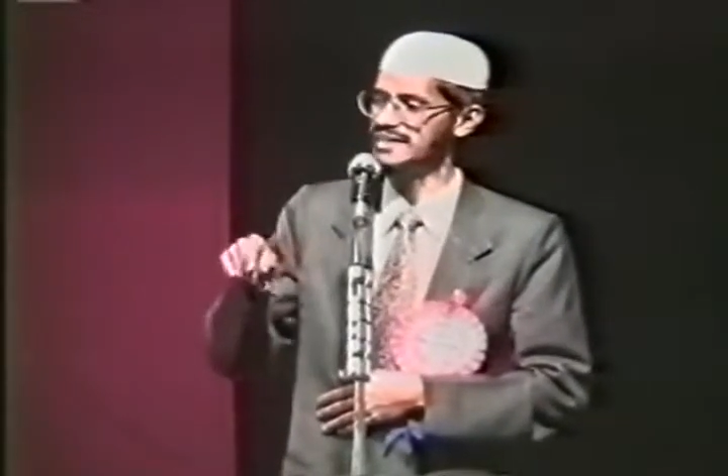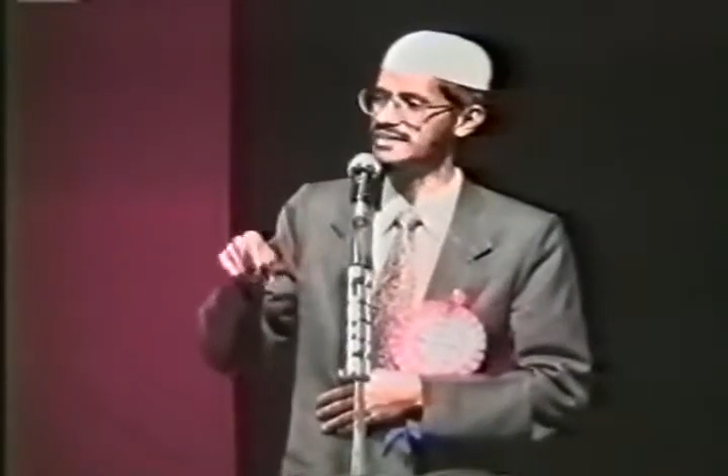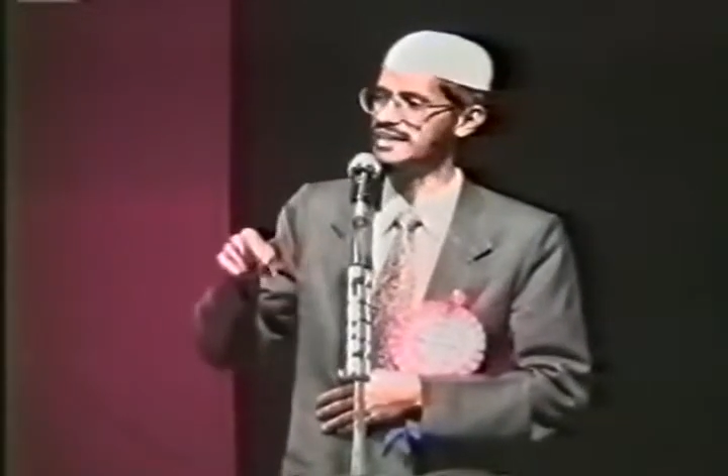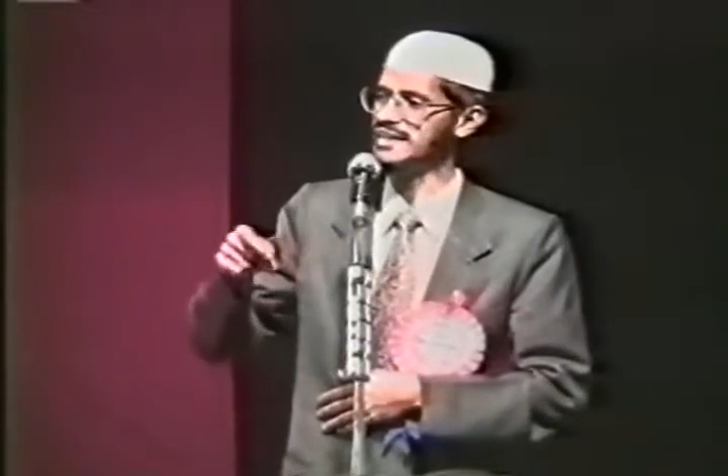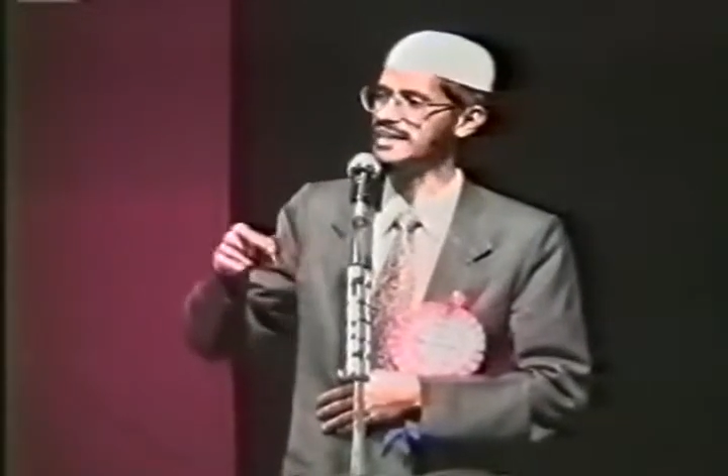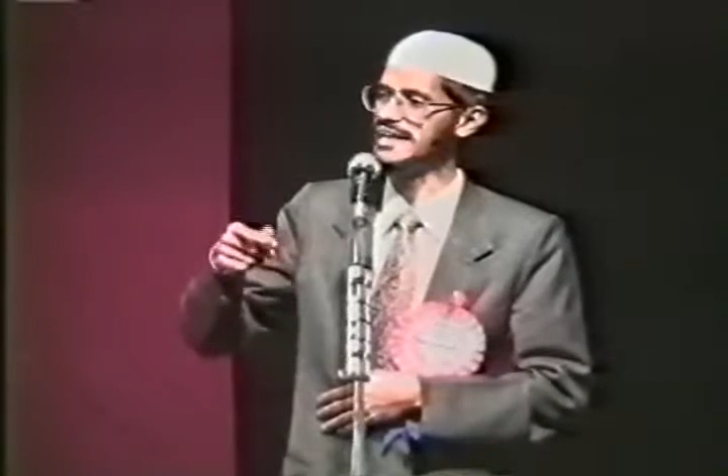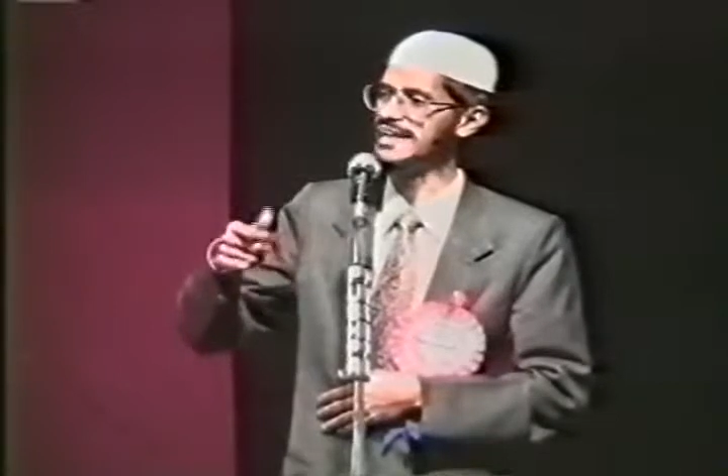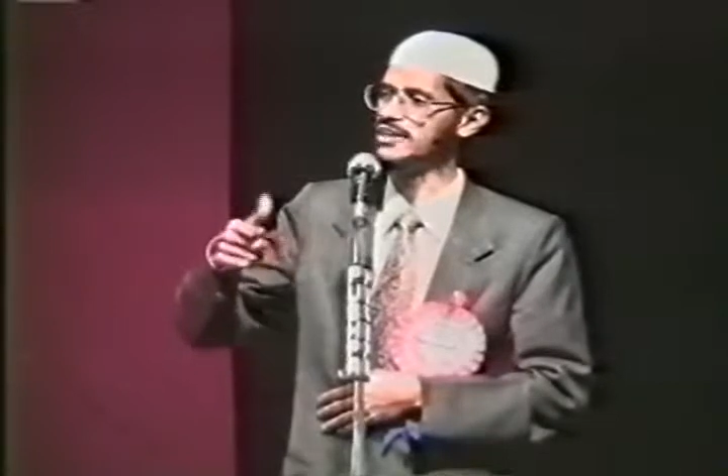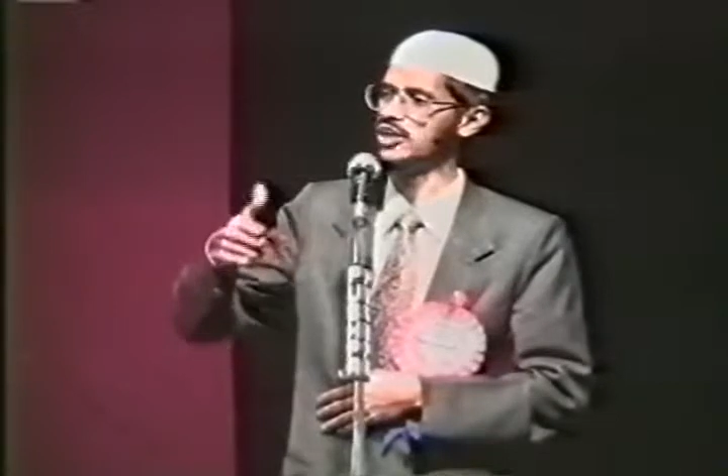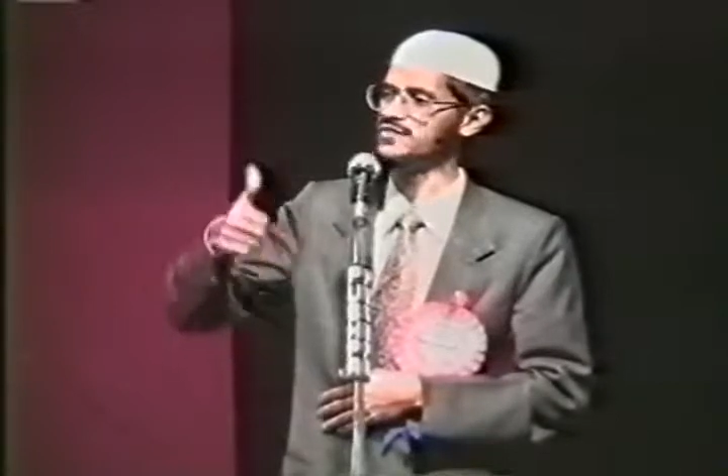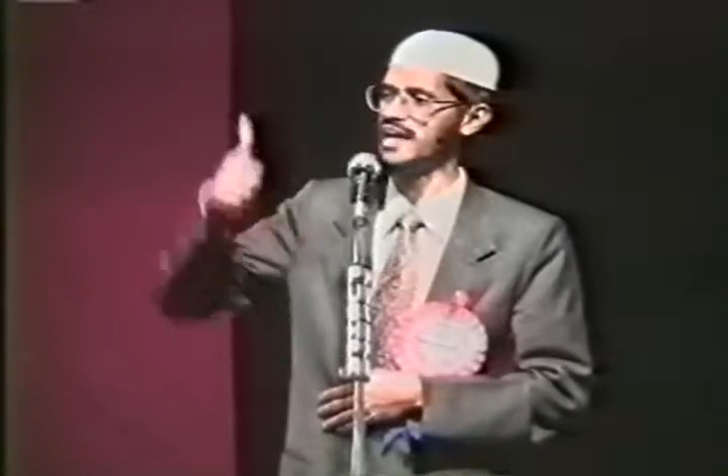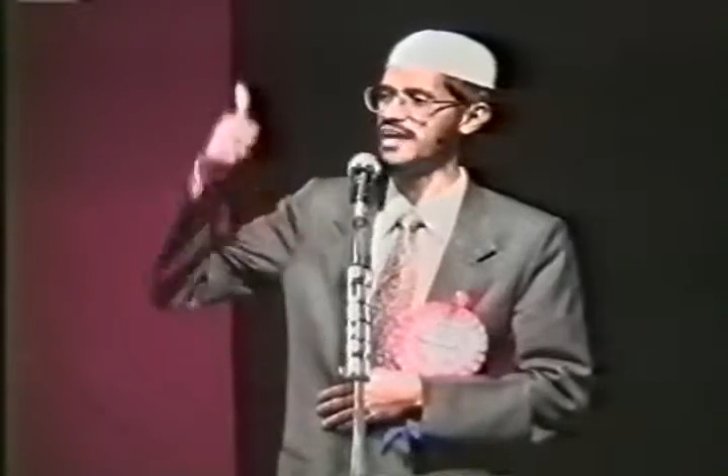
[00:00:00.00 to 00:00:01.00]
the creator
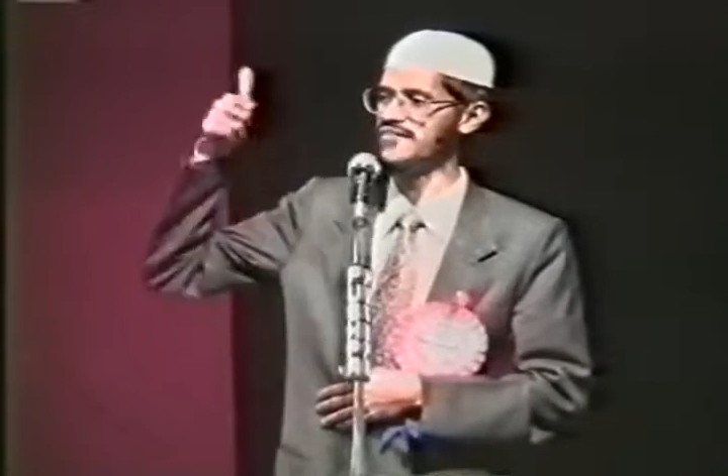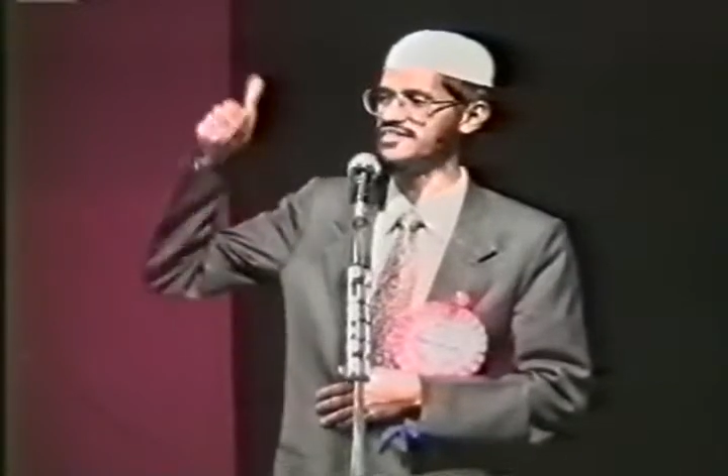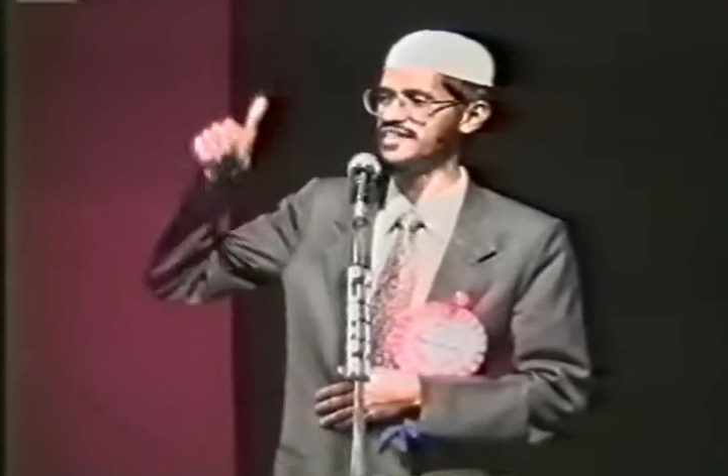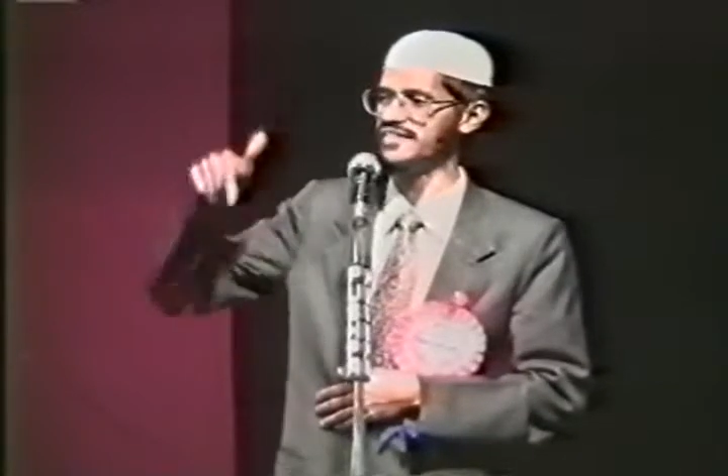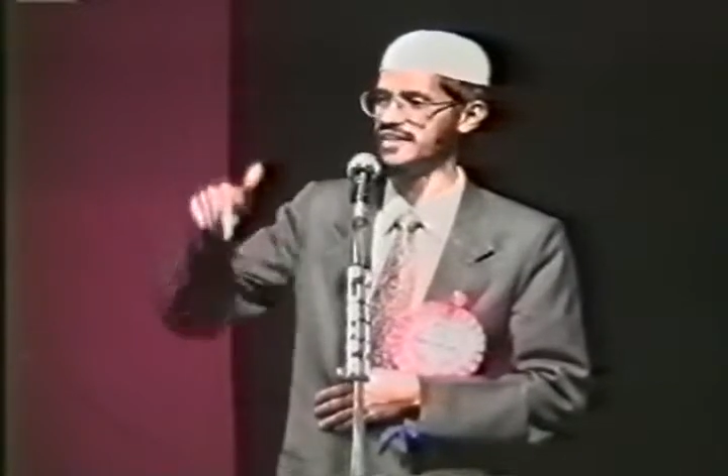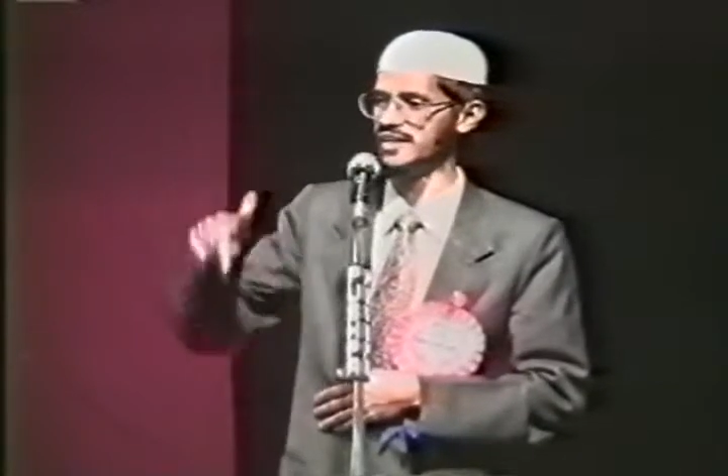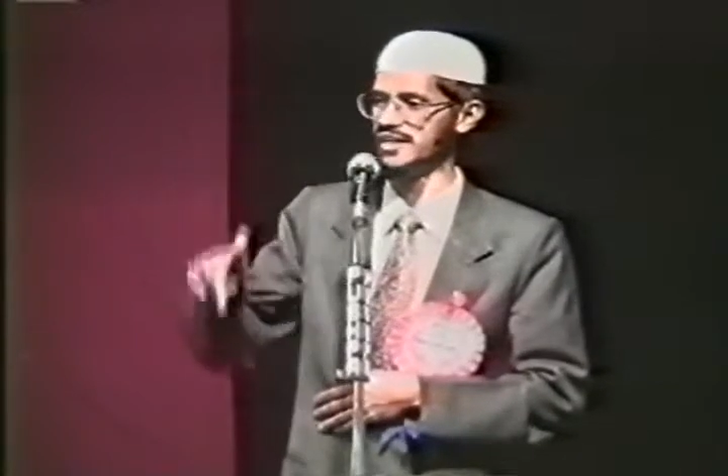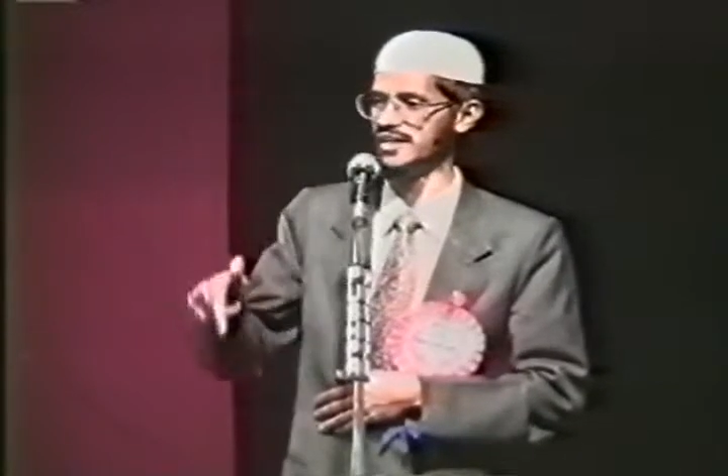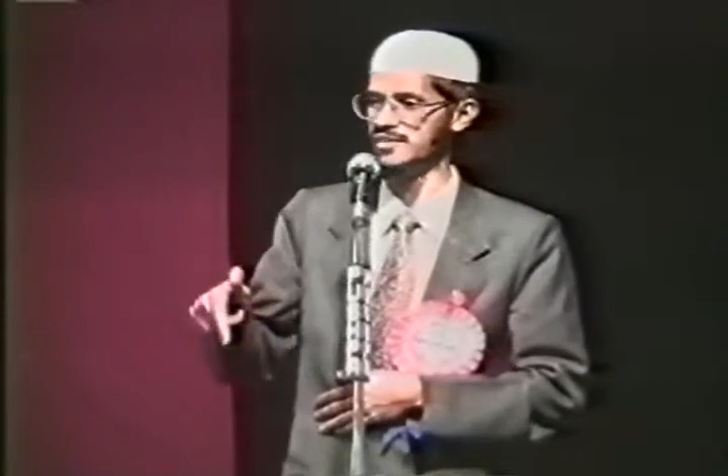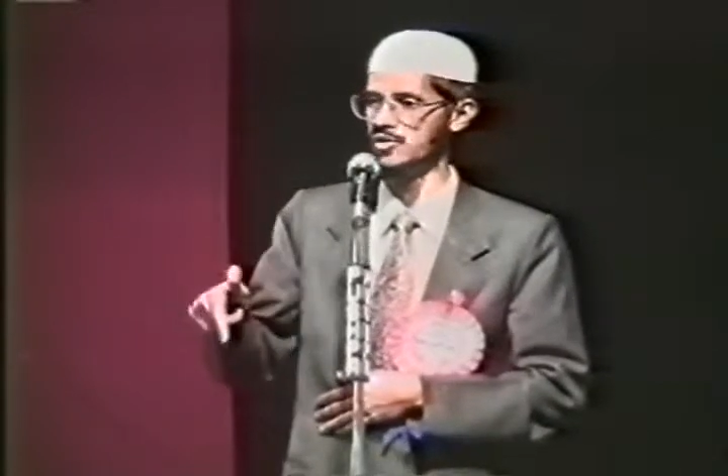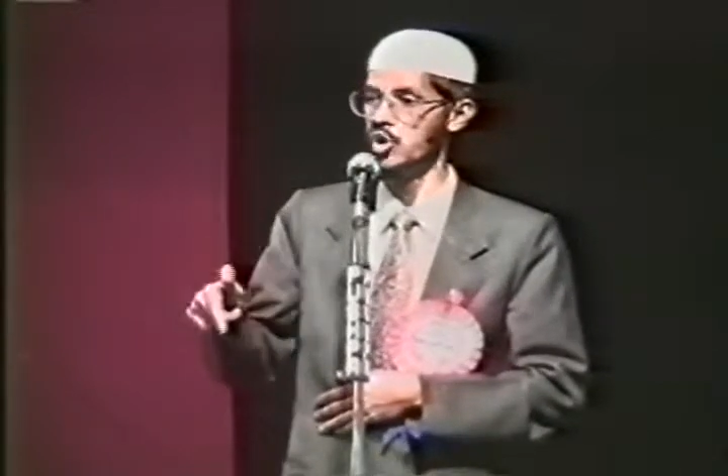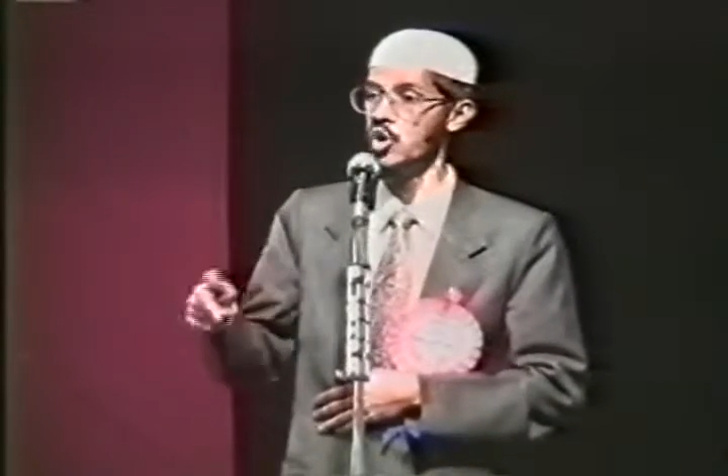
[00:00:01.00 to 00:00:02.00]
of the heavens and the earth,